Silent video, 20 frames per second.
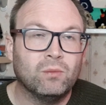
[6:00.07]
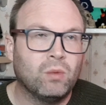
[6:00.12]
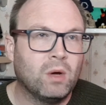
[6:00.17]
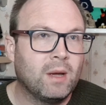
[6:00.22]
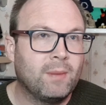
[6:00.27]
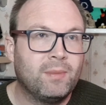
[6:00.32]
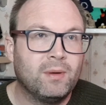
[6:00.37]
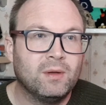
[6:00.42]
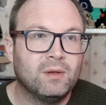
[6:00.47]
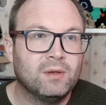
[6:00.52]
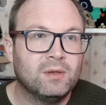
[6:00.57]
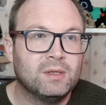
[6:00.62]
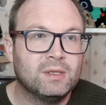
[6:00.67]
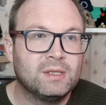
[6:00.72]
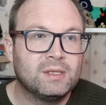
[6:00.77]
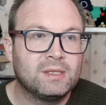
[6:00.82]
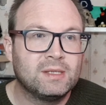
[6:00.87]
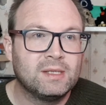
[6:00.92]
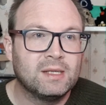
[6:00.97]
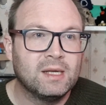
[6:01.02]

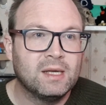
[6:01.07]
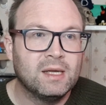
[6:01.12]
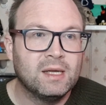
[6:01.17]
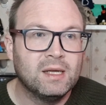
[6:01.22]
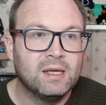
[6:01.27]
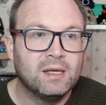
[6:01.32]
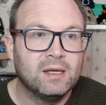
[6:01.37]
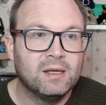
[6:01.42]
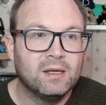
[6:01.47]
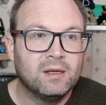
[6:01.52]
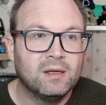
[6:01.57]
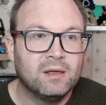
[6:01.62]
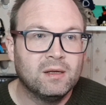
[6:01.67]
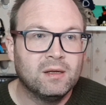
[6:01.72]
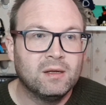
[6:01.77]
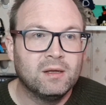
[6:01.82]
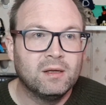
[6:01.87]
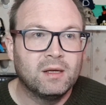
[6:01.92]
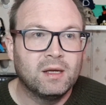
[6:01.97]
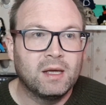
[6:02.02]
weapons,
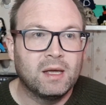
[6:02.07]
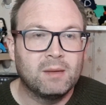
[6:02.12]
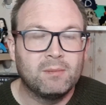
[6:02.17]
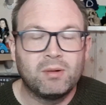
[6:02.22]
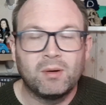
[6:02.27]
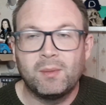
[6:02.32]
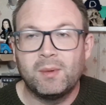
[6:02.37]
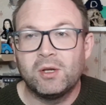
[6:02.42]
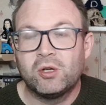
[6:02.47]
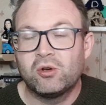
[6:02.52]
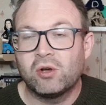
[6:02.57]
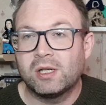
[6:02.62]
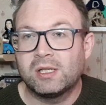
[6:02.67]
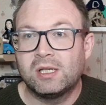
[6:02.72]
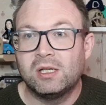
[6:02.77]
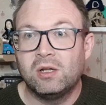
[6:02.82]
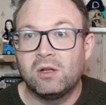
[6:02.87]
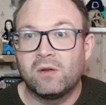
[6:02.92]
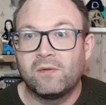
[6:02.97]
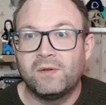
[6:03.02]
and probably try
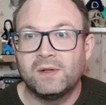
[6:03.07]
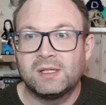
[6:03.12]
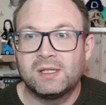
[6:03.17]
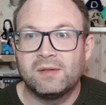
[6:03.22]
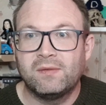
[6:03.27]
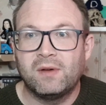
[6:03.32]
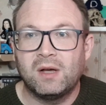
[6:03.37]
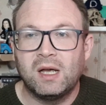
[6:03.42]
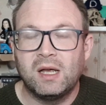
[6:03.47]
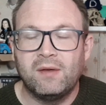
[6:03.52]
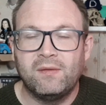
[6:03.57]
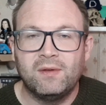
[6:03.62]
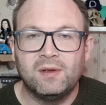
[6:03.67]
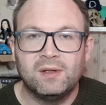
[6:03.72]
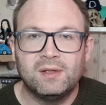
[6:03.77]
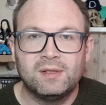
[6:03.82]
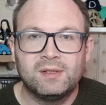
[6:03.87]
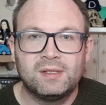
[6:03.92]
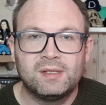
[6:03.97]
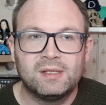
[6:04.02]
to look for
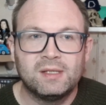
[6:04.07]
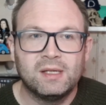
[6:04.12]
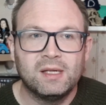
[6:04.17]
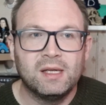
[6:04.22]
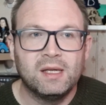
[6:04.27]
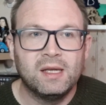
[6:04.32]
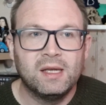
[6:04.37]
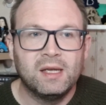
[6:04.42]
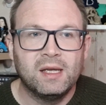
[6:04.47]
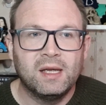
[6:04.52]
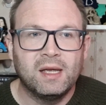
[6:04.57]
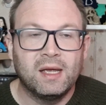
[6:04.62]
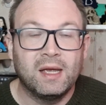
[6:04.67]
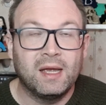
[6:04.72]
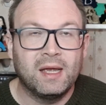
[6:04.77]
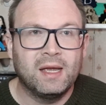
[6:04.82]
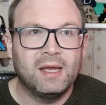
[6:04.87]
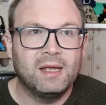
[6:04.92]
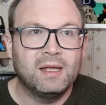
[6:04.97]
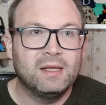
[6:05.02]
survivors.
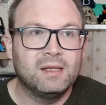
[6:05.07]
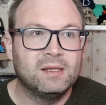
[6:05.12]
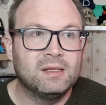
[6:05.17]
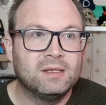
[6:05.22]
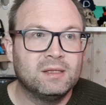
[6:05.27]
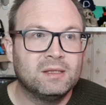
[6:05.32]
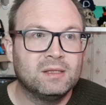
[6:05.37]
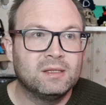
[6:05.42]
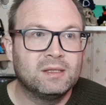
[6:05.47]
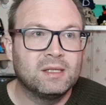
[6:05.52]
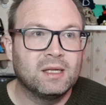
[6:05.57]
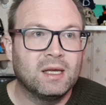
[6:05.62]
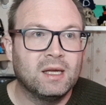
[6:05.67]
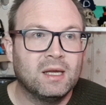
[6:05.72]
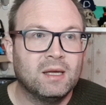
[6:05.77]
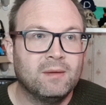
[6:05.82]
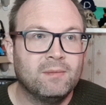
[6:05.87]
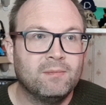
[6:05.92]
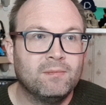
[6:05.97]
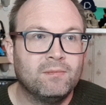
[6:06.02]
And
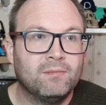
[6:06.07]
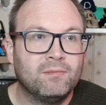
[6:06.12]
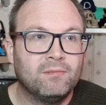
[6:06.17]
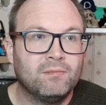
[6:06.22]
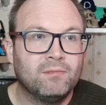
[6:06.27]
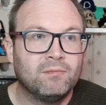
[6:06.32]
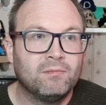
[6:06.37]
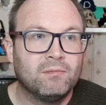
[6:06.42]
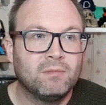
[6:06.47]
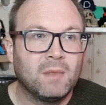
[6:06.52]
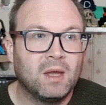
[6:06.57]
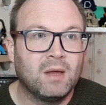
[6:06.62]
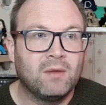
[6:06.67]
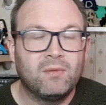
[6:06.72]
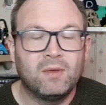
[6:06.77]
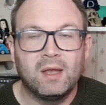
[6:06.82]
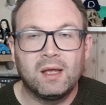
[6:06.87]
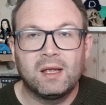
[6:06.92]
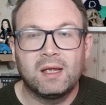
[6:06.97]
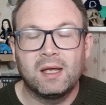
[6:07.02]
if
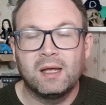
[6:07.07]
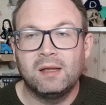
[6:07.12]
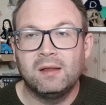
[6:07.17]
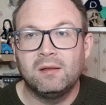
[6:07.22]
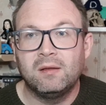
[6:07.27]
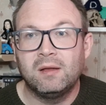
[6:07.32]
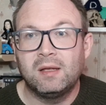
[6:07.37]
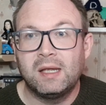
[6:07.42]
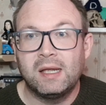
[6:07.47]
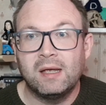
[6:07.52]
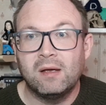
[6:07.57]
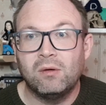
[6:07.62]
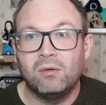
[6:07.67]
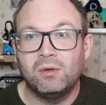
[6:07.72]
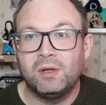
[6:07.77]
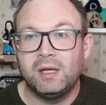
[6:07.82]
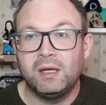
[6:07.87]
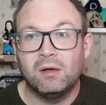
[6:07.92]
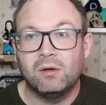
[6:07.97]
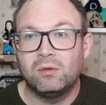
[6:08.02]
they can kill
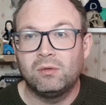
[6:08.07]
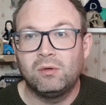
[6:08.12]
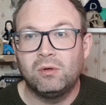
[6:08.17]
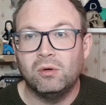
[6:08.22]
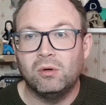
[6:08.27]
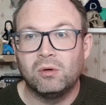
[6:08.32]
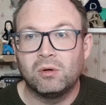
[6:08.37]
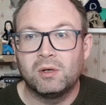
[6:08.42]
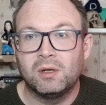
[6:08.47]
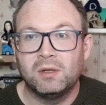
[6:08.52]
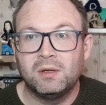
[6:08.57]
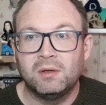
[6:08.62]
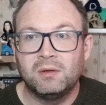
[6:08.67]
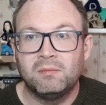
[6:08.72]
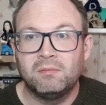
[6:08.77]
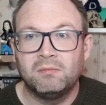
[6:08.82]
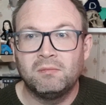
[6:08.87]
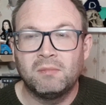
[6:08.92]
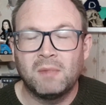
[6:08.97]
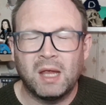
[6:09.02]
the old
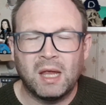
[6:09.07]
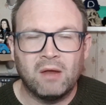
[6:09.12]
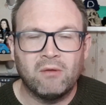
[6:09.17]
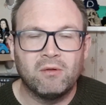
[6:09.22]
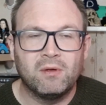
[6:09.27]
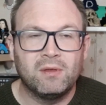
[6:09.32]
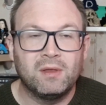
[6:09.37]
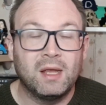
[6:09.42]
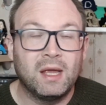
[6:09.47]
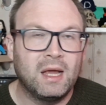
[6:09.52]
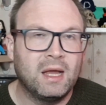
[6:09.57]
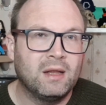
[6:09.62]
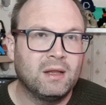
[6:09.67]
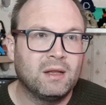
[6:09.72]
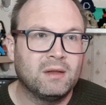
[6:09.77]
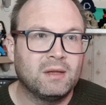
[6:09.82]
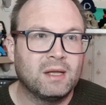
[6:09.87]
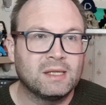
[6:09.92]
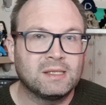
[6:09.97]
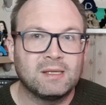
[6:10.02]
Gorgon here and there,
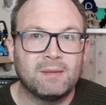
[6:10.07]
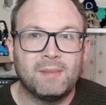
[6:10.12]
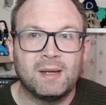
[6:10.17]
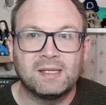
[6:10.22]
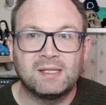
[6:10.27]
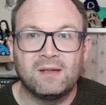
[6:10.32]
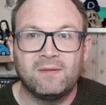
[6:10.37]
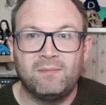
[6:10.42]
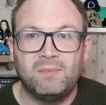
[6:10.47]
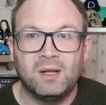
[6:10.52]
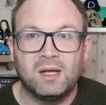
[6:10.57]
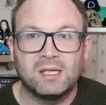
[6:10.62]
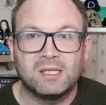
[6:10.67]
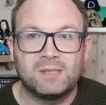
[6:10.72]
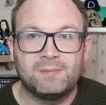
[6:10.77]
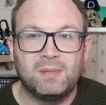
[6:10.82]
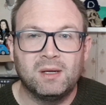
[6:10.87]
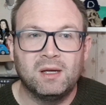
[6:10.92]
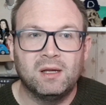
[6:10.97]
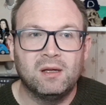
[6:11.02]
then that's a massive plus.
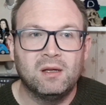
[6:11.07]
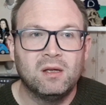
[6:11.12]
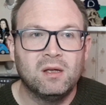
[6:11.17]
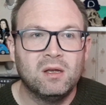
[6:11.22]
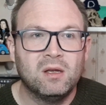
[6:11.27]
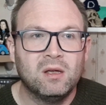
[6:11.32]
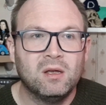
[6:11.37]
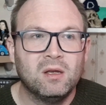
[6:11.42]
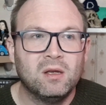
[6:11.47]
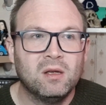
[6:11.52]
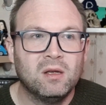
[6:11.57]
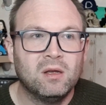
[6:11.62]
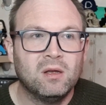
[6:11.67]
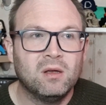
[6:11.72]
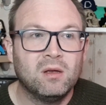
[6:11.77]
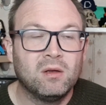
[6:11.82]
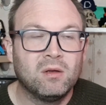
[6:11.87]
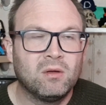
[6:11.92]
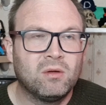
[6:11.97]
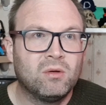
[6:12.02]
But
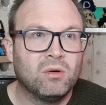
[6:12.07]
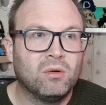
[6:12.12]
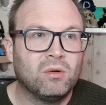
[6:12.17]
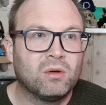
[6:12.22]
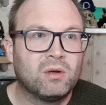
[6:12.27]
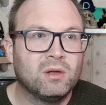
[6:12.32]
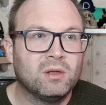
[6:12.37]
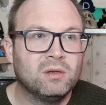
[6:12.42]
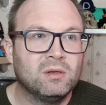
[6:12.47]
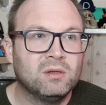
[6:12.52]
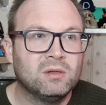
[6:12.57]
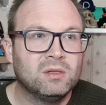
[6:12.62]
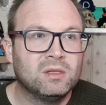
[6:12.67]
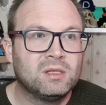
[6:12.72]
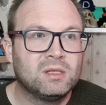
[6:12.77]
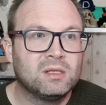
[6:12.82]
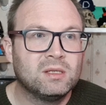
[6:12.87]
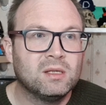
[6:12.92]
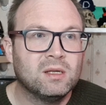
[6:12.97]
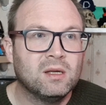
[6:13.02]

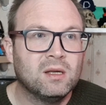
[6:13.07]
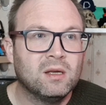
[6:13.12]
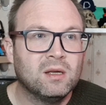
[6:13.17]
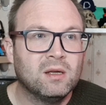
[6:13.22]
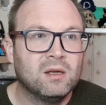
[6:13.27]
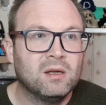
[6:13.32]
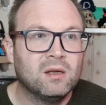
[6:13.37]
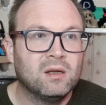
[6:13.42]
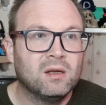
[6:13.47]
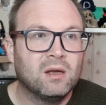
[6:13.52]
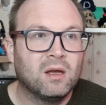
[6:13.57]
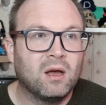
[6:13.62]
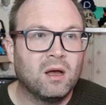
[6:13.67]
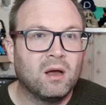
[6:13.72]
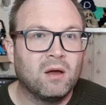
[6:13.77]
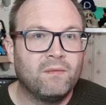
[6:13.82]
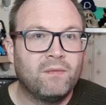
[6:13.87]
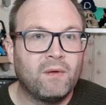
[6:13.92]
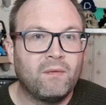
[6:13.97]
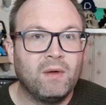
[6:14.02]
Gorgons
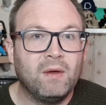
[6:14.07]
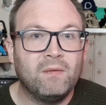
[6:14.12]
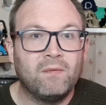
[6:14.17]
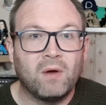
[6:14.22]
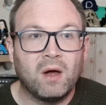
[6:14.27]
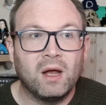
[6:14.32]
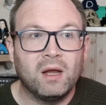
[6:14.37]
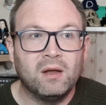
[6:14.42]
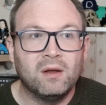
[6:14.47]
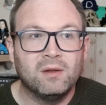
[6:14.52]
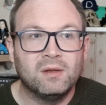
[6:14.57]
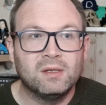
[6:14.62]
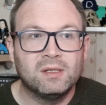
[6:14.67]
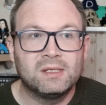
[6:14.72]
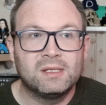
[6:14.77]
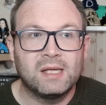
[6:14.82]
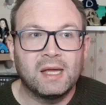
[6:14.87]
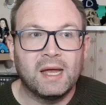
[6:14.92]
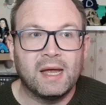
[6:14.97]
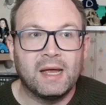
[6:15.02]
are very
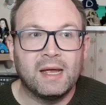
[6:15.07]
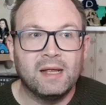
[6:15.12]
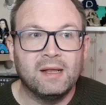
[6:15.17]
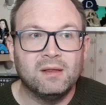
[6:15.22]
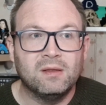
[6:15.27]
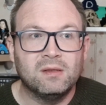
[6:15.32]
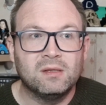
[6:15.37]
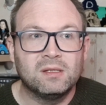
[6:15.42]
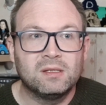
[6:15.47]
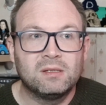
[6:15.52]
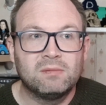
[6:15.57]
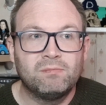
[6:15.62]
violent, and